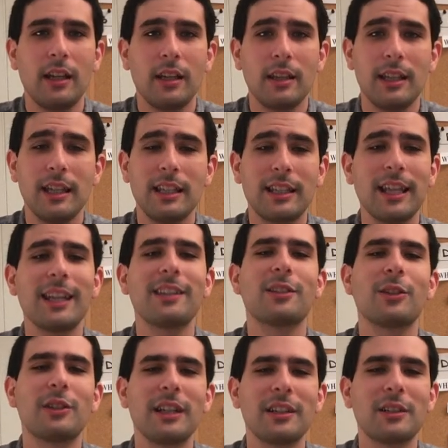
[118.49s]
The test
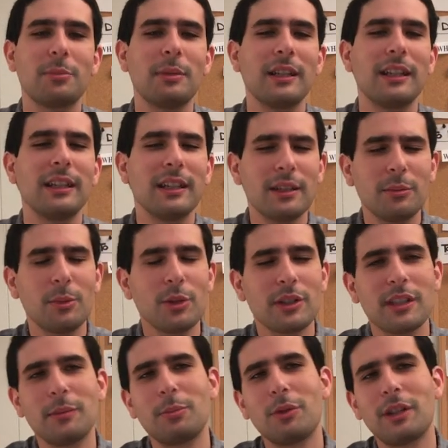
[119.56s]
turned out to be a little more
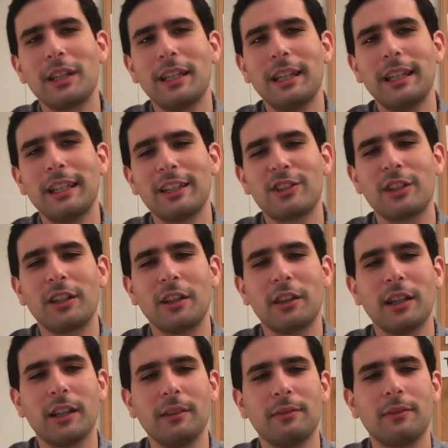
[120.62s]
simple than he initially
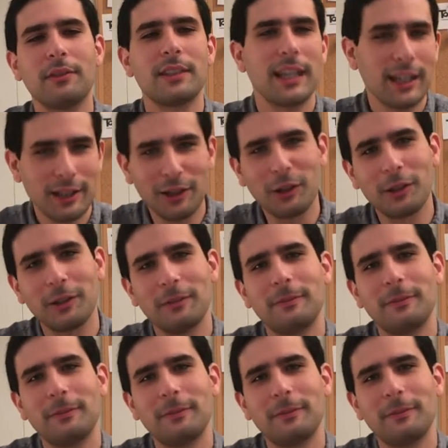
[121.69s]
thought. Take a look.